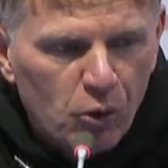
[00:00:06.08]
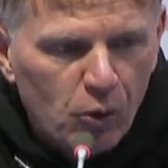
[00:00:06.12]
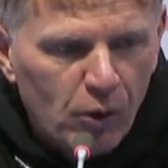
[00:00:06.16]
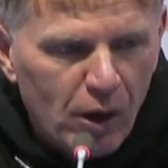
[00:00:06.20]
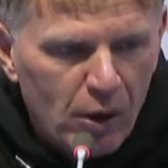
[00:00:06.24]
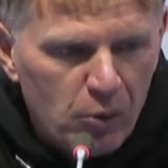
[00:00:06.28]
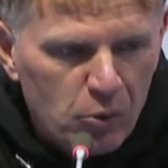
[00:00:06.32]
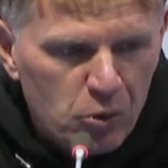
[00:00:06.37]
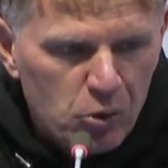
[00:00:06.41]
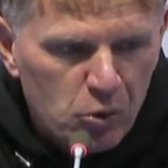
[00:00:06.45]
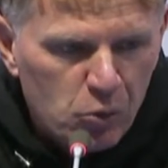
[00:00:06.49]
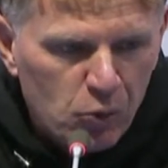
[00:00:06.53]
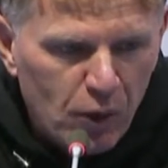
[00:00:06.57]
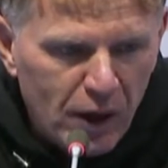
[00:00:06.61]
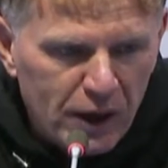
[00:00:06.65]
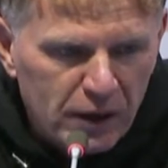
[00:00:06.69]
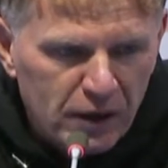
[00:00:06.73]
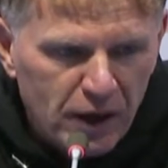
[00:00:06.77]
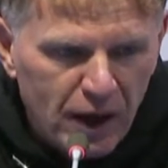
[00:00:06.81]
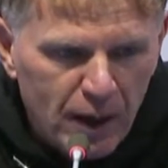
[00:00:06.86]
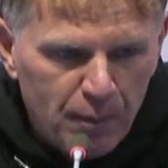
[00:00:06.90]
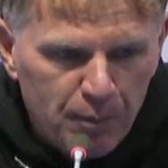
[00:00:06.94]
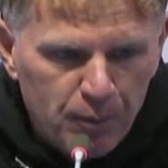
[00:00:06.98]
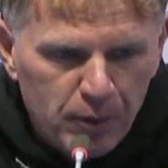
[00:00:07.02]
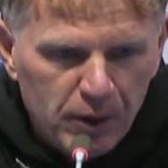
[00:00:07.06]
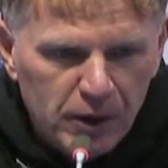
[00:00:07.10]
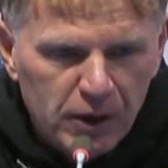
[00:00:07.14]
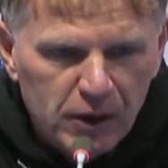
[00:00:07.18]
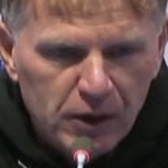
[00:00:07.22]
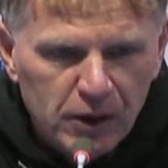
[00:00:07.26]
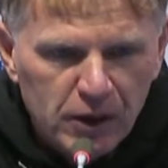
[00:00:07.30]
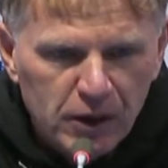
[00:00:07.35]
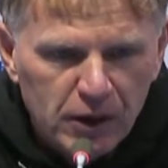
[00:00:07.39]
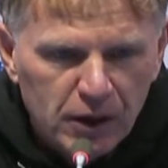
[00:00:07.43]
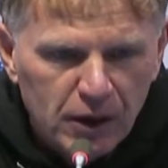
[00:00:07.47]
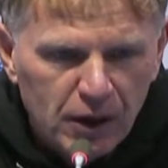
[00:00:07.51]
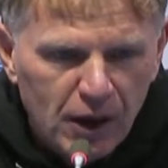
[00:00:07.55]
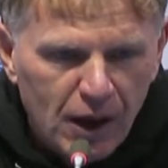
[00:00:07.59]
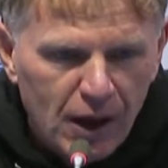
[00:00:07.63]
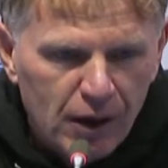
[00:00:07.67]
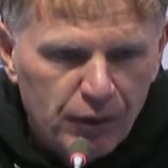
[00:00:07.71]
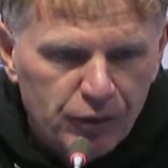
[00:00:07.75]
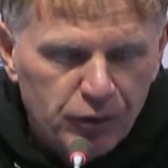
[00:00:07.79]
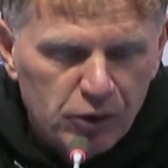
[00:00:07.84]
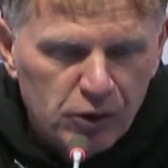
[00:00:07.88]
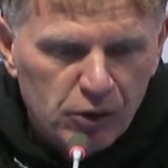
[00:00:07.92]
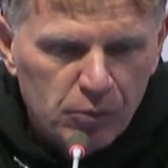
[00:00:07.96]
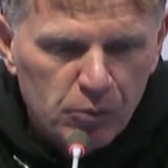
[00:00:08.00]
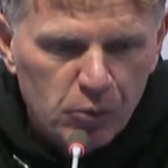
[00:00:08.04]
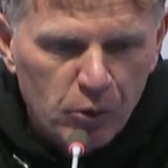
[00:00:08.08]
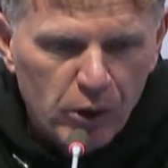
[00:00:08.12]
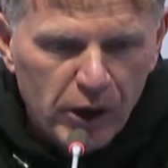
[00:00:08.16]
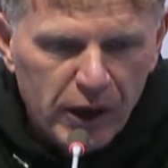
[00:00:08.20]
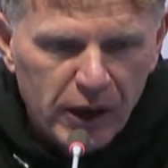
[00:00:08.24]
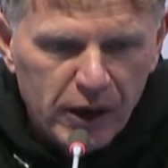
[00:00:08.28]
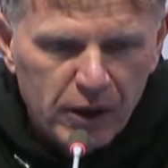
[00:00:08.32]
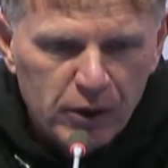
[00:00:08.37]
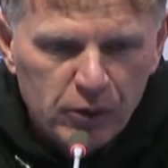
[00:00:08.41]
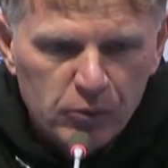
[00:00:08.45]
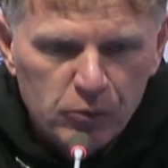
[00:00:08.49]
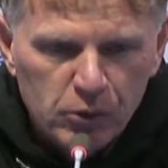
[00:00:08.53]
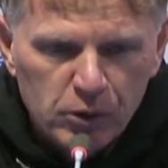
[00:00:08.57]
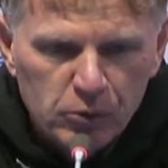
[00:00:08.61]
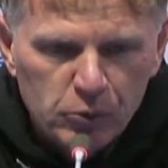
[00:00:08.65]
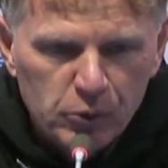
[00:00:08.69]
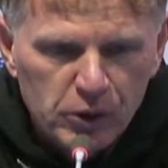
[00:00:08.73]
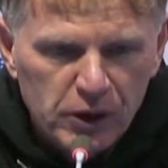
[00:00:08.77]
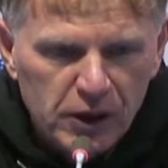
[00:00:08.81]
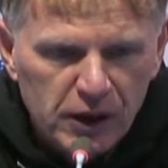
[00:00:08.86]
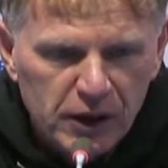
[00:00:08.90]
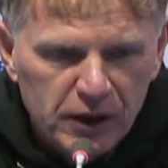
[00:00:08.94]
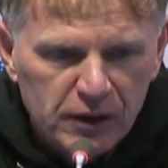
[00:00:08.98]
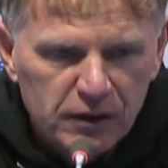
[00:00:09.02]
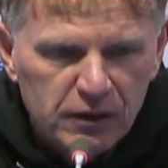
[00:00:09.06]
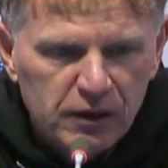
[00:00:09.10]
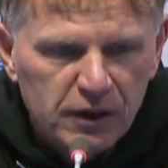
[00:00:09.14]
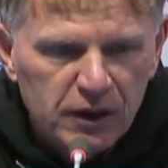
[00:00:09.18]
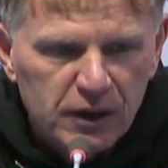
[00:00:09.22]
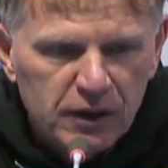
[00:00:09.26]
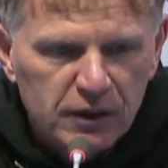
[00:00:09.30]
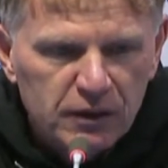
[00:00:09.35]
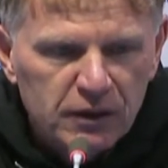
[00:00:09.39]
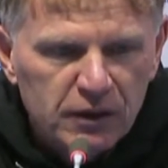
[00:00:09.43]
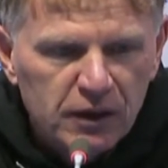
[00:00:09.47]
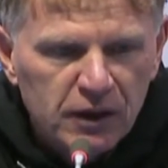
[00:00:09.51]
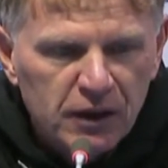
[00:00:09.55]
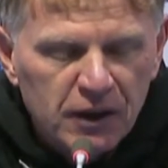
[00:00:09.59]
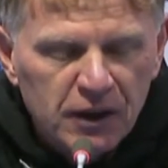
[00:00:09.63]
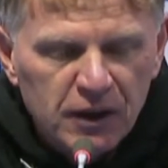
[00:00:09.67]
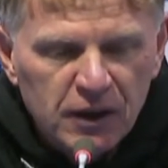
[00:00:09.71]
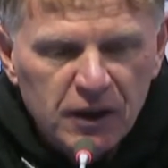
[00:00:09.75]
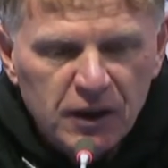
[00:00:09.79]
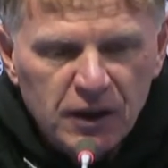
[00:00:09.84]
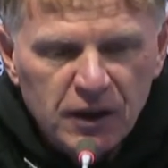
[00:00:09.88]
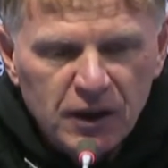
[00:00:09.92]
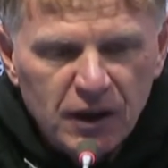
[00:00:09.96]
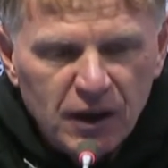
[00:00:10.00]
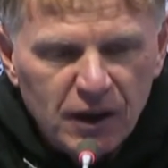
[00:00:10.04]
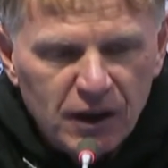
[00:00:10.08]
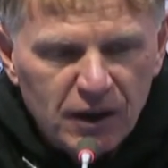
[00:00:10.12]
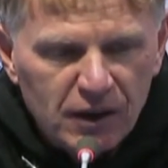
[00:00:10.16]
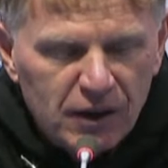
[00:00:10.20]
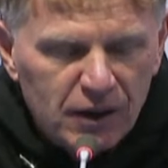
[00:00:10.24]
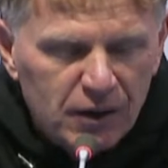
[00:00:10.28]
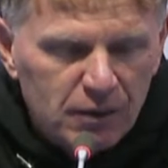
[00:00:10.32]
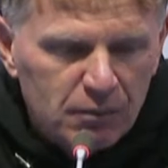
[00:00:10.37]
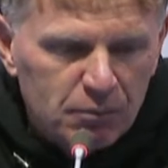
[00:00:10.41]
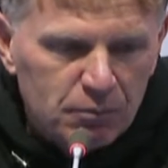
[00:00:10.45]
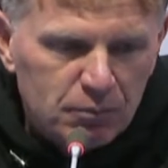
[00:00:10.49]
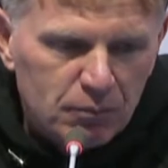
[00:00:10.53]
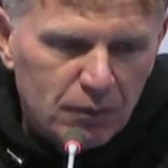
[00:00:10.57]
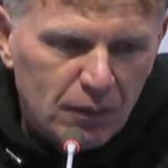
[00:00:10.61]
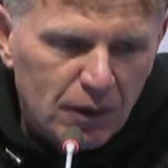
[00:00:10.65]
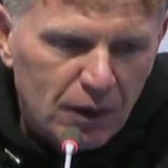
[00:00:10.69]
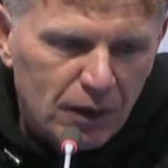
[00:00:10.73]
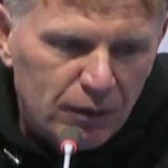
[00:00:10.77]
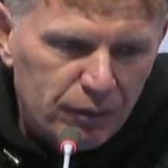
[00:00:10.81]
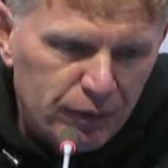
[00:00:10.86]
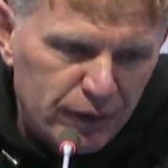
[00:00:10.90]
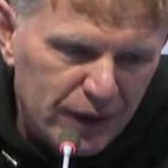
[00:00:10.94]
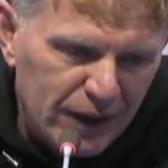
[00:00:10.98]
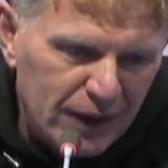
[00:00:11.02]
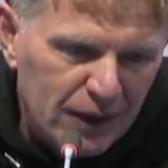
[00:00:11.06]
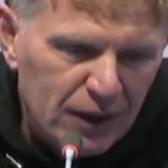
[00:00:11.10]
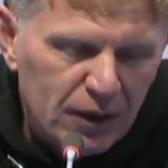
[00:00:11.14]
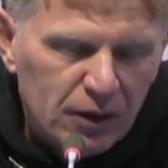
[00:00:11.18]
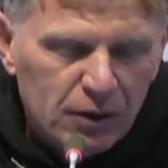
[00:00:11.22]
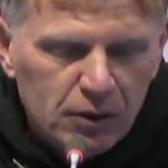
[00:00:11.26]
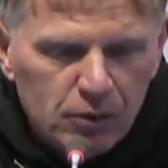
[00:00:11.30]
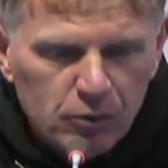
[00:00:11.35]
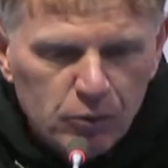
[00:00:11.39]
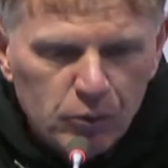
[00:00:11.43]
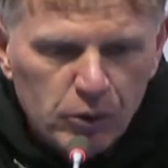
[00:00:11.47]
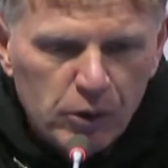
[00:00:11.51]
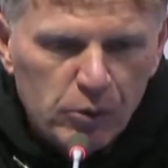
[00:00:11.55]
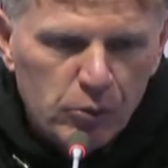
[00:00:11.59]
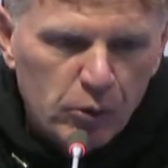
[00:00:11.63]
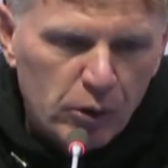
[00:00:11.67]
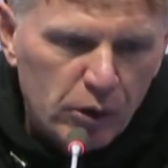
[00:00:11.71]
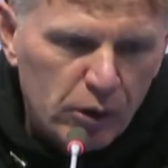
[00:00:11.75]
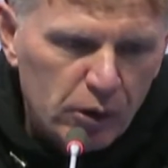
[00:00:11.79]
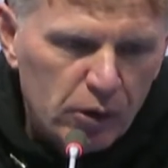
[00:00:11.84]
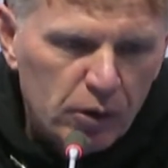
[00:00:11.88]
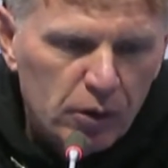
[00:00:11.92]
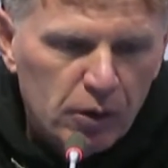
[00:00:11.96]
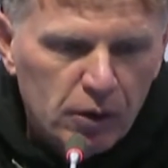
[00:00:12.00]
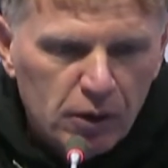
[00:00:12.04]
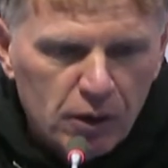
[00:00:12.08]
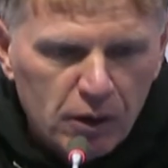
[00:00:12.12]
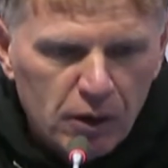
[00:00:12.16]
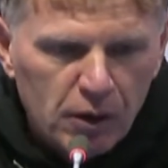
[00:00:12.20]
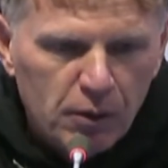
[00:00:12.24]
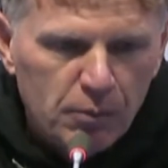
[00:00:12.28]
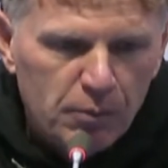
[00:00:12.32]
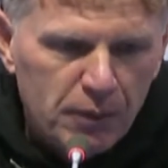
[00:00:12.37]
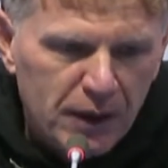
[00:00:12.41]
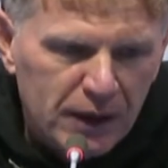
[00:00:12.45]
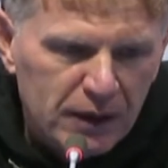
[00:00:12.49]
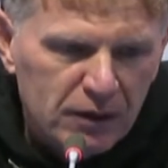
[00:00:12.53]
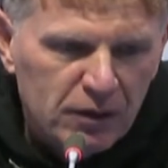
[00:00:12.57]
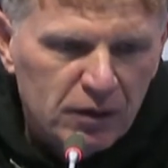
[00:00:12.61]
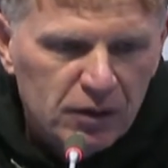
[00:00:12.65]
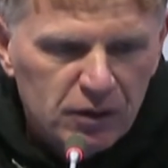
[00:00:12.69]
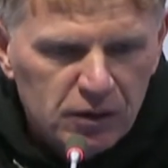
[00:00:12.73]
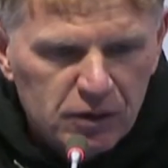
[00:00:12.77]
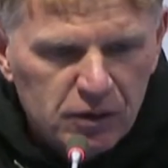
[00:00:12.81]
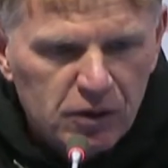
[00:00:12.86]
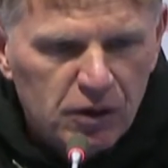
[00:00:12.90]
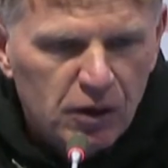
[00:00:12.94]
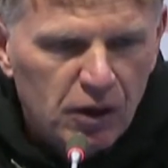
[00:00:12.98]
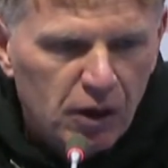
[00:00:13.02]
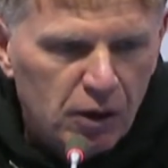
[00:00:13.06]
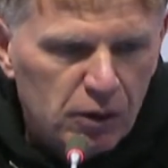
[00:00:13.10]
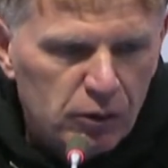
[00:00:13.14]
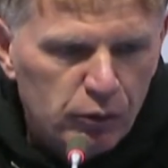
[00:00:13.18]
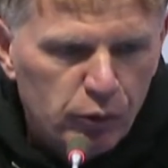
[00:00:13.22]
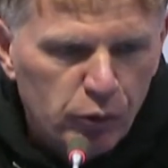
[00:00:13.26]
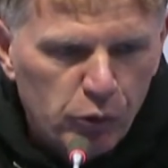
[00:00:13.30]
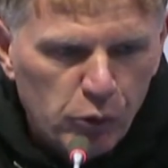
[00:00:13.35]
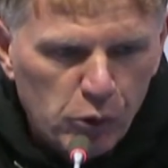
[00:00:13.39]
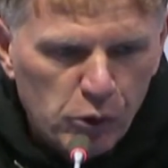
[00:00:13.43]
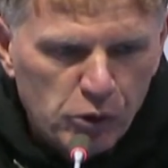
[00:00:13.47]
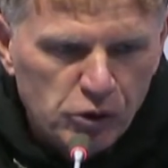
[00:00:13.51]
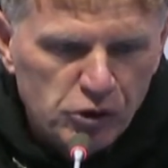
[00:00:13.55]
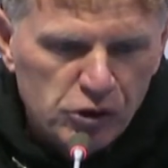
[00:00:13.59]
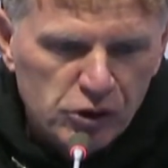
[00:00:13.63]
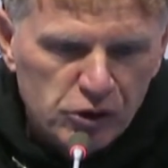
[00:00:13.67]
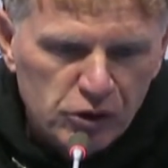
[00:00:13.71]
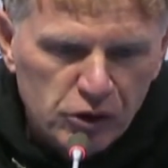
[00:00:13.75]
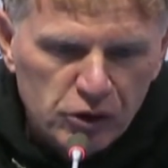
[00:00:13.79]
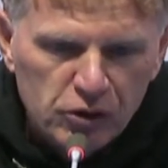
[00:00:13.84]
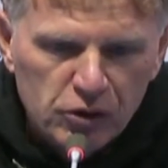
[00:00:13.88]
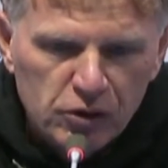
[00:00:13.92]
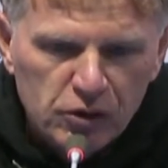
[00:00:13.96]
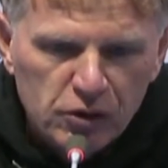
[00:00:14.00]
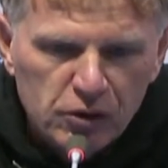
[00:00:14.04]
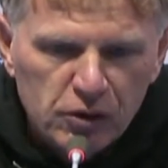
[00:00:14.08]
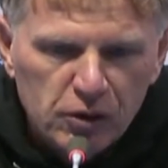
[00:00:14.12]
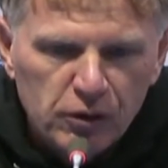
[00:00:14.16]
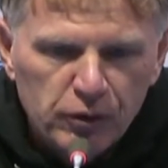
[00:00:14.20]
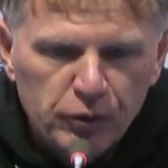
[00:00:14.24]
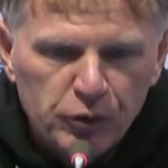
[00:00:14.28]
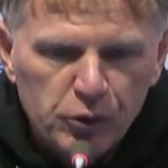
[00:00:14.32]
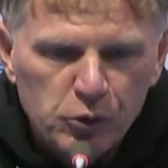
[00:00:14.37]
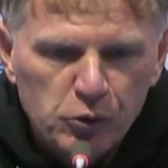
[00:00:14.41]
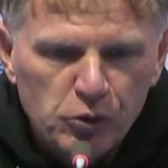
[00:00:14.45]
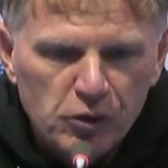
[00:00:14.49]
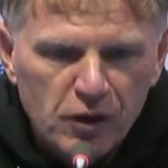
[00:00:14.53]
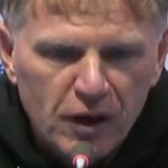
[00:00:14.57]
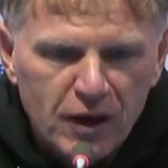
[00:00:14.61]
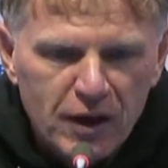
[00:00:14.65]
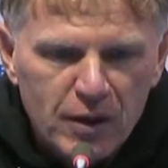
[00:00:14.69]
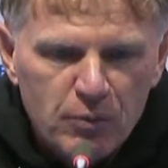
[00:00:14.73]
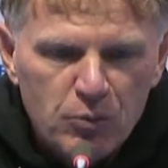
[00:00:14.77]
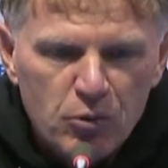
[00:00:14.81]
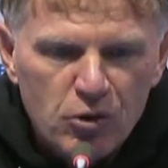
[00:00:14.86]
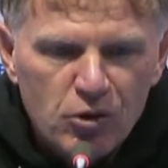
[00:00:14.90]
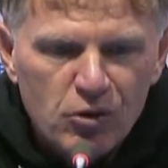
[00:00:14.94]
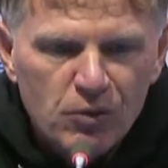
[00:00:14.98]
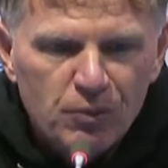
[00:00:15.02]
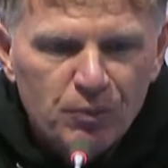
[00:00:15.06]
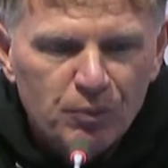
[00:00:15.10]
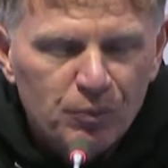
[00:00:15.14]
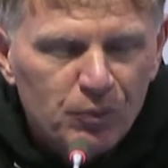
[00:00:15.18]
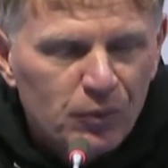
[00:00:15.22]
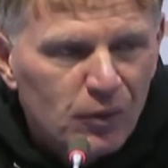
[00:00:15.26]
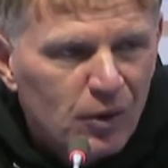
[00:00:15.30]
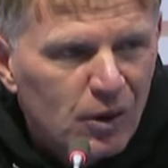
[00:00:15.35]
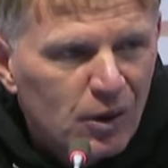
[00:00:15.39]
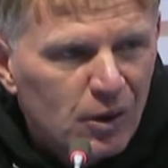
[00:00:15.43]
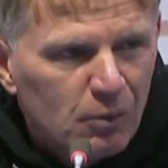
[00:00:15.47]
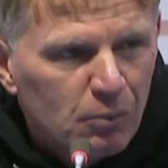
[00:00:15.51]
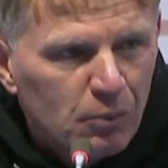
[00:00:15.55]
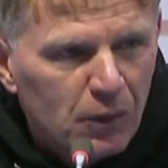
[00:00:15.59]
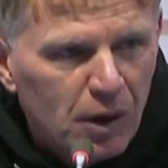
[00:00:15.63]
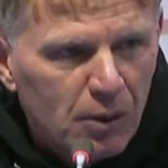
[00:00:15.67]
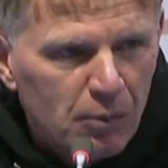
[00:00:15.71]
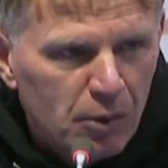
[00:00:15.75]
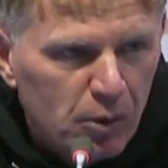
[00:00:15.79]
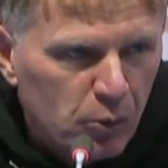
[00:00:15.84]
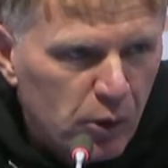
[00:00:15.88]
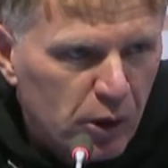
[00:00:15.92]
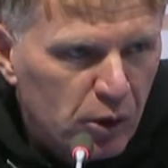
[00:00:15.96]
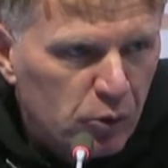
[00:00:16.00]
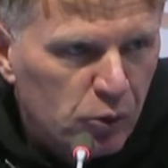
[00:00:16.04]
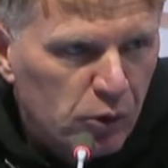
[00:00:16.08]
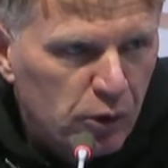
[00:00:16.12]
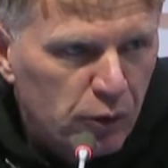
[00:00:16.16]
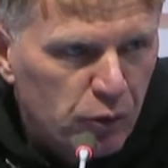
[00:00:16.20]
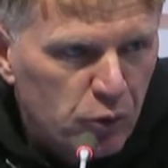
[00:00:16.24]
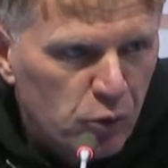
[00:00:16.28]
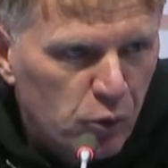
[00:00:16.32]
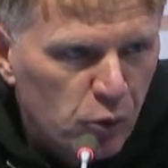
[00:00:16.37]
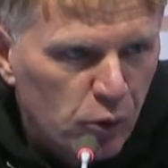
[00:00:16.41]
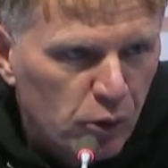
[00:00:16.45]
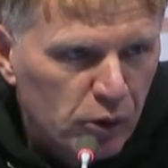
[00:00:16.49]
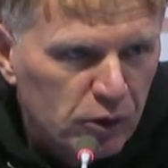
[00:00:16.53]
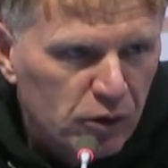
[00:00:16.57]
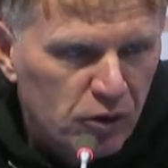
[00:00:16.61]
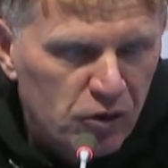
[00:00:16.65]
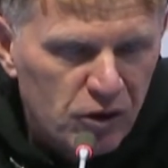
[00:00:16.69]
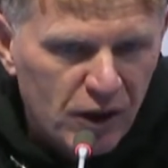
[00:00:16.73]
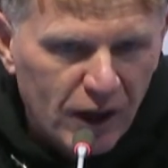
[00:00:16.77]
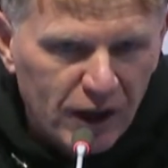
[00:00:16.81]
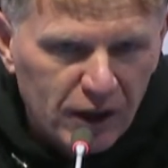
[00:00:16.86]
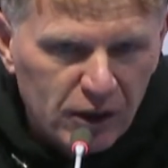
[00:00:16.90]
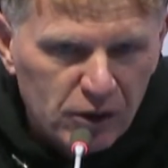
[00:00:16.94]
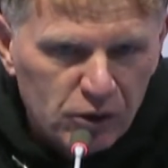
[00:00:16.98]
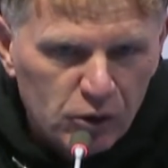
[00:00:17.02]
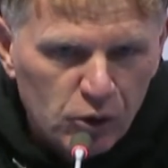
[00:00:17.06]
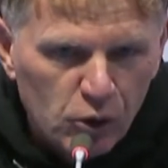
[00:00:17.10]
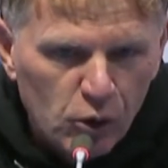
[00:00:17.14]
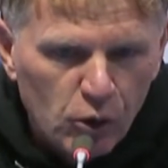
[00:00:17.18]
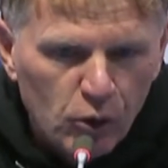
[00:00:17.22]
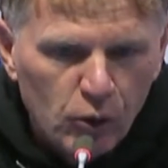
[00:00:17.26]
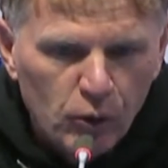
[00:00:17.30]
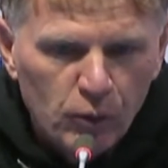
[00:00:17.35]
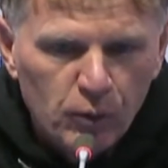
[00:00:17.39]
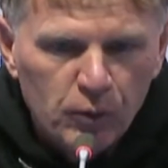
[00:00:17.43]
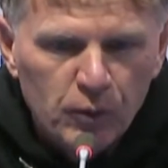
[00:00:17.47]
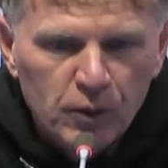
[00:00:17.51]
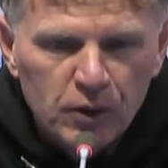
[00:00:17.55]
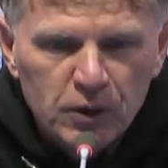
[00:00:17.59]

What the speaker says: So I was quite happy after the break what we did, and I think we were a bit unfortunate a few times. Maybe we could have scored the second goal.